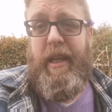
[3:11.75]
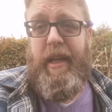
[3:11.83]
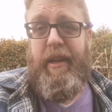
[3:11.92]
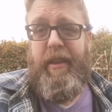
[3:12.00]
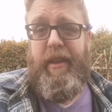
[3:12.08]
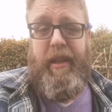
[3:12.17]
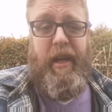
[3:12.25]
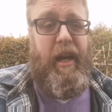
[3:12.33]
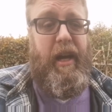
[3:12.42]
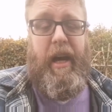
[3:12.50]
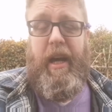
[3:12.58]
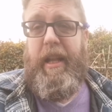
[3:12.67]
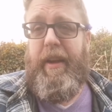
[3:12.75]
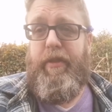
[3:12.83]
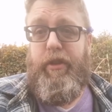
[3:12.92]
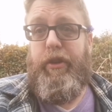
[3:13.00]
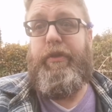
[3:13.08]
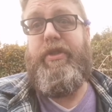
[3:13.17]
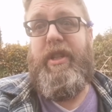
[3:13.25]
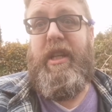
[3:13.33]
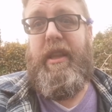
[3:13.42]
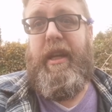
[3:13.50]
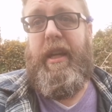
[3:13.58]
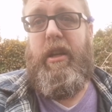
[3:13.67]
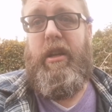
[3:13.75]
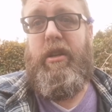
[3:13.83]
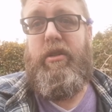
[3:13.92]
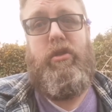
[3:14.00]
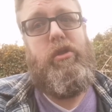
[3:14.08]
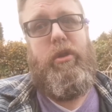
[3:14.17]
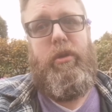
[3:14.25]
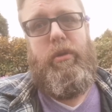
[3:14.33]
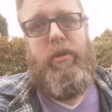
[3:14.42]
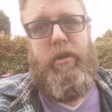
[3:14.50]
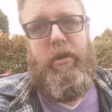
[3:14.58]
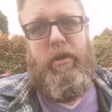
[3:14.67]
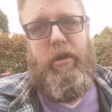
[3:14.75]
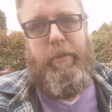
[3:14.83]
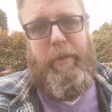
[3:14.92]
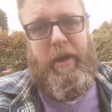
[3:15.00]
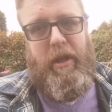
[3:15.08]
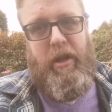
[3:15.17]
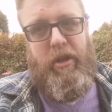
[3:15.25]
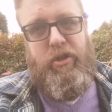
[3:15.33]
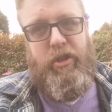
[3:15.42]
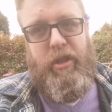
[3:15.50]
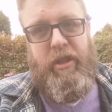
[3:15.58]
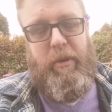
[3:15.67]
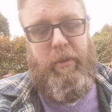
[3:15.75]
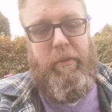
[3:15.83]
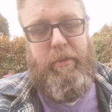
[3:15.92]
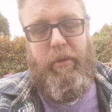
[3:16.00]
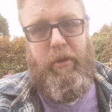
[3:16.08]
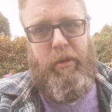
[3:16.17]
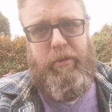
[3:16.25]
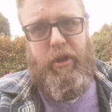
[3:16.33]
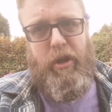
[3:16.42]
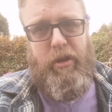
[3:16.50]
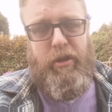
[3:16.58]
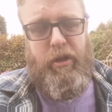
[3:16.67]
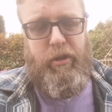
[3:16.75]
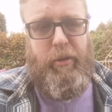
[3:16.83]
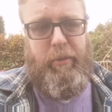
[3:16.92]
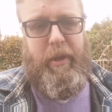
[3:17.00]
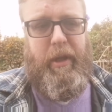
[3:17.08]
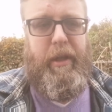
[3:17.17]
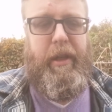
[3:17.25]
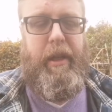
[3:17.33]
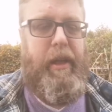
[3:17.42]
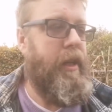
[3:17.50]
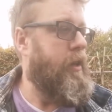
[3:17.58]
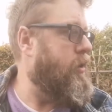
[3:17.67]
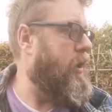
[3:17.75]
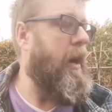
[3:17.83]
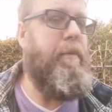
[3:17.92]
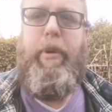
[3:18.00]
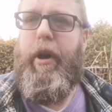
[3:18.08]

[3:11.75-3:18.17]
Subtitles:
and I'll have enough seed then to do up in the orchard, because I want to put loads of corn cockle up there. So I